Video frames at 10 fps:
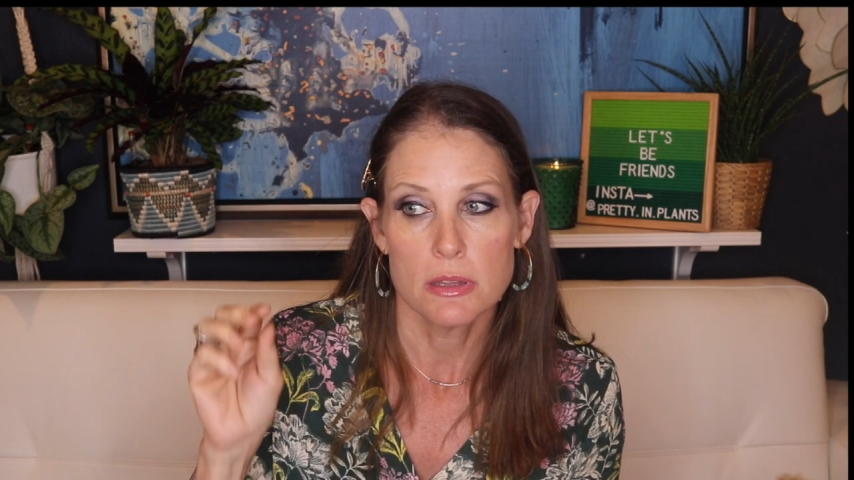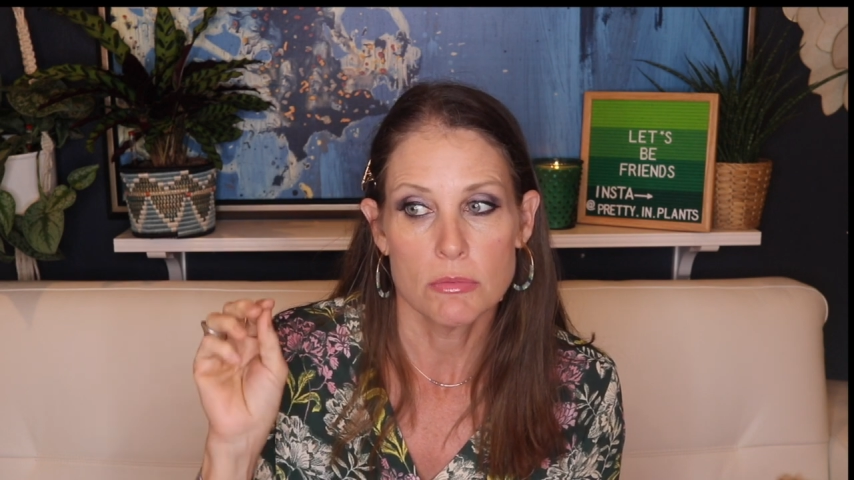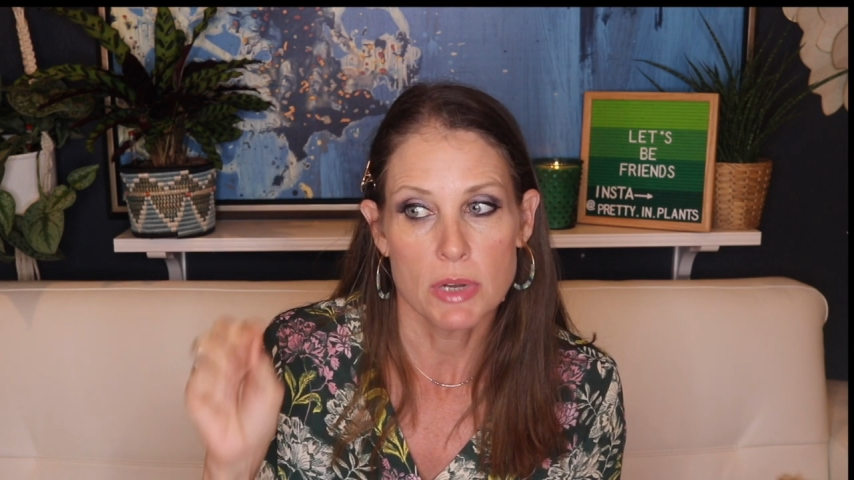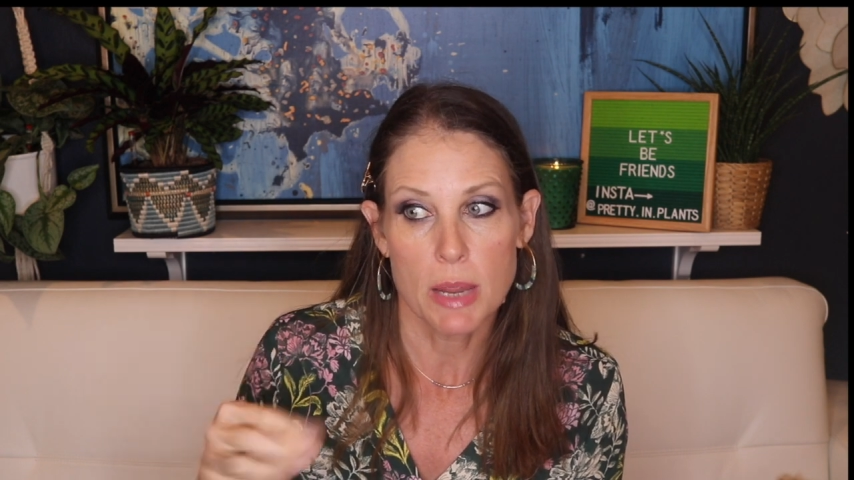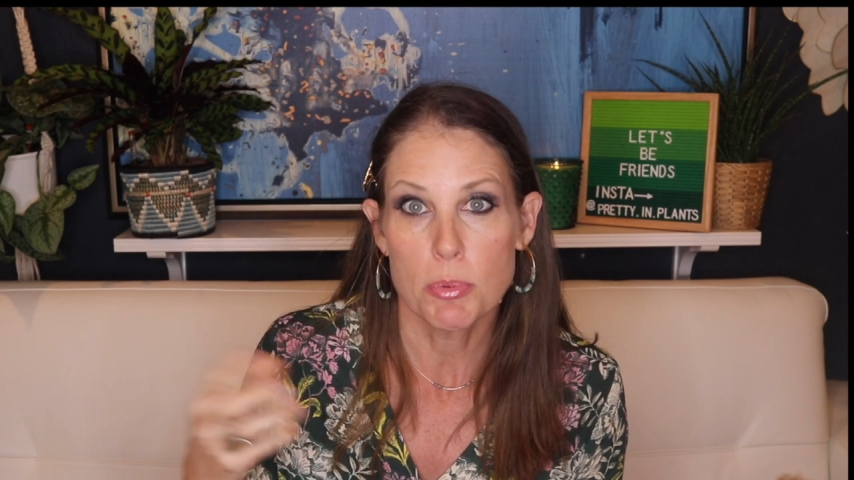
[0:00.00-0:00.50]

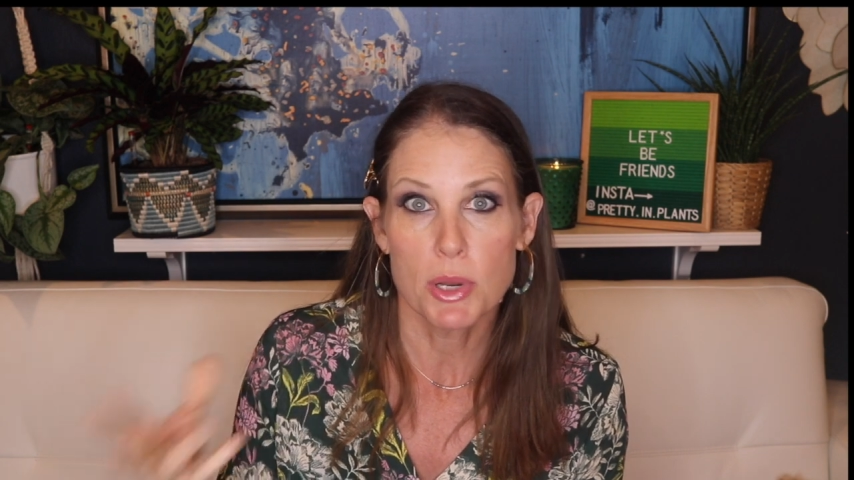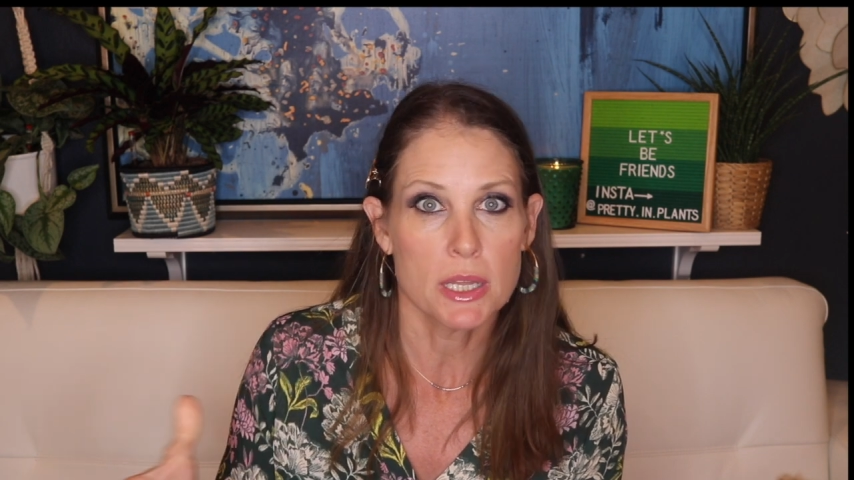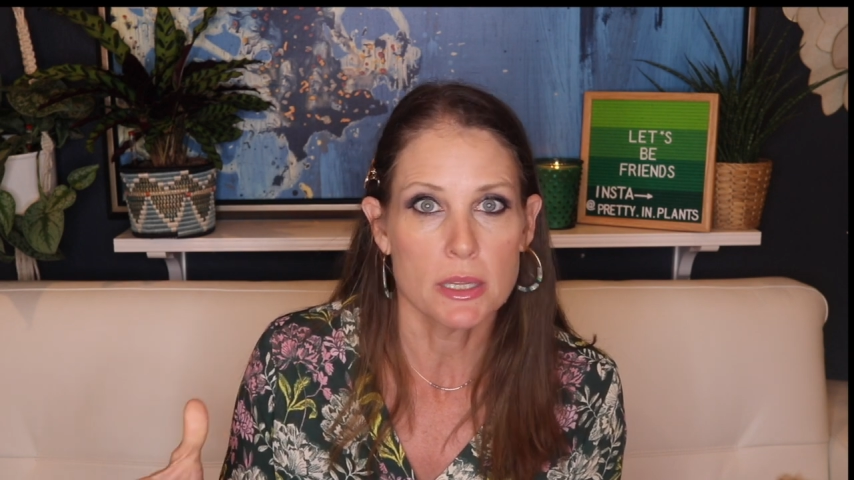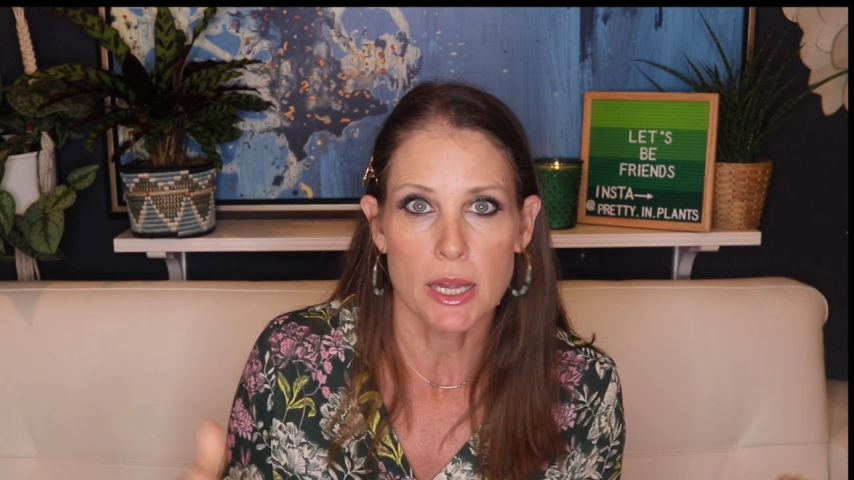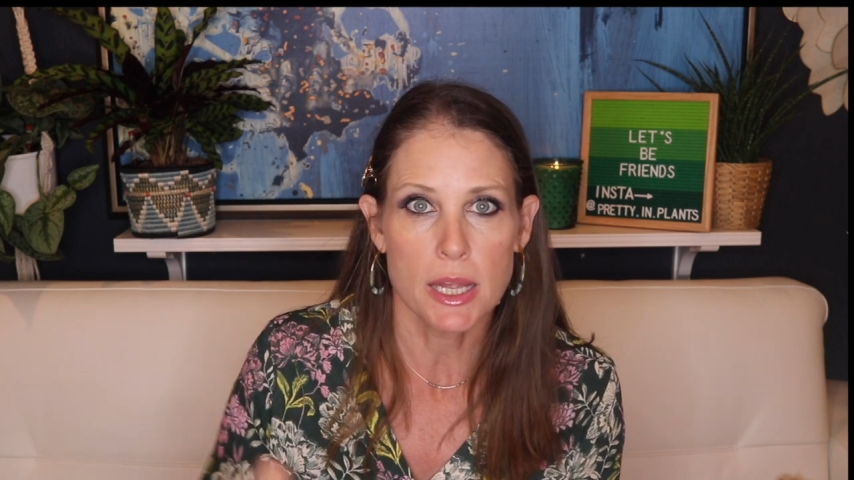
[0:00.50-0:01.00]
when I put
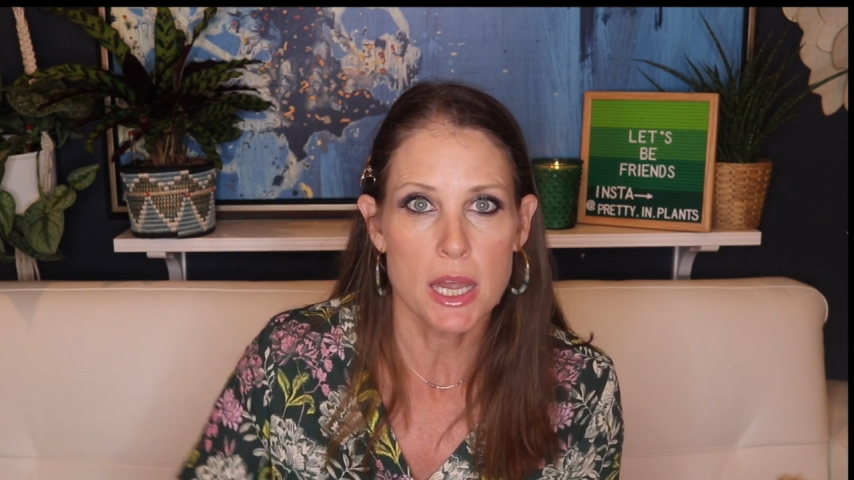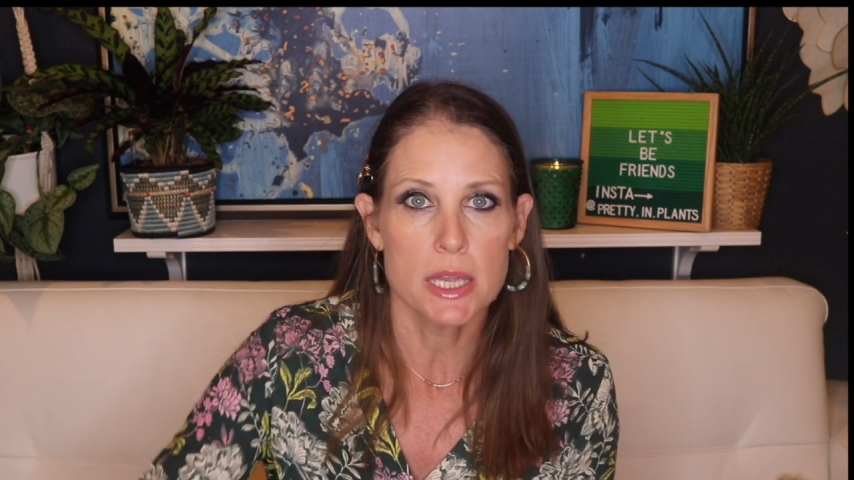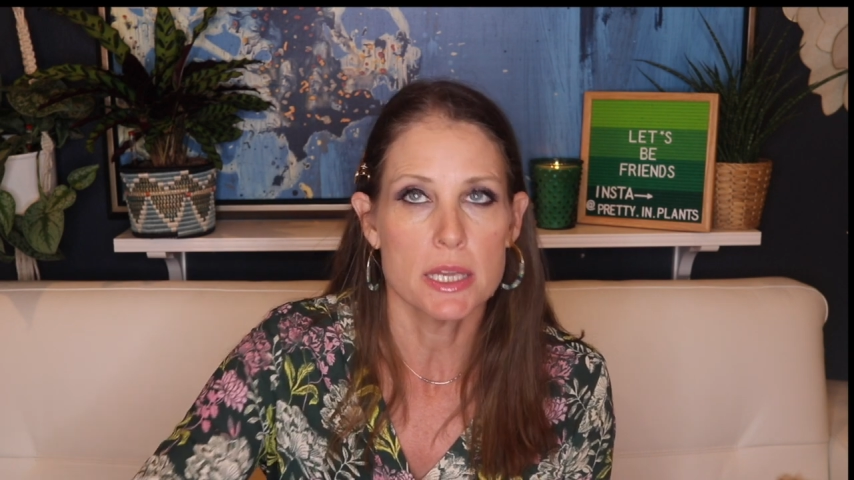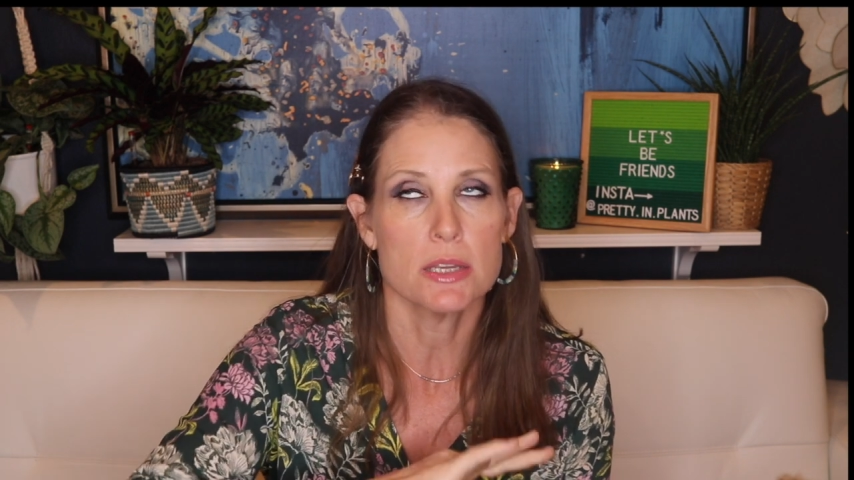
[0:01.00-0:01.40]
it in leca,